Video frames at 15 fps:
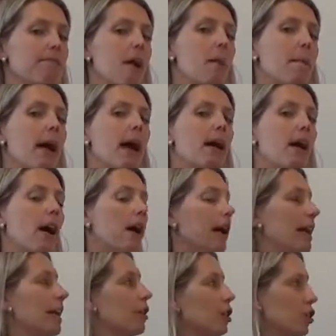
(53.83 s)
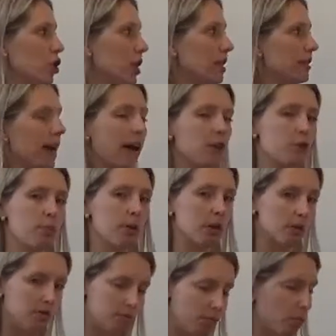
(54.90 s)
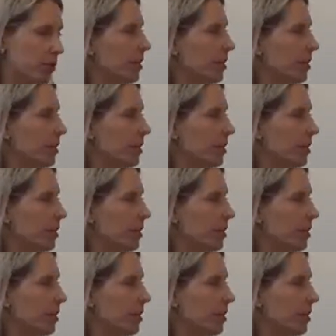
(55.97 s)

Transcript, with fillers: from uh, English into algebra. We're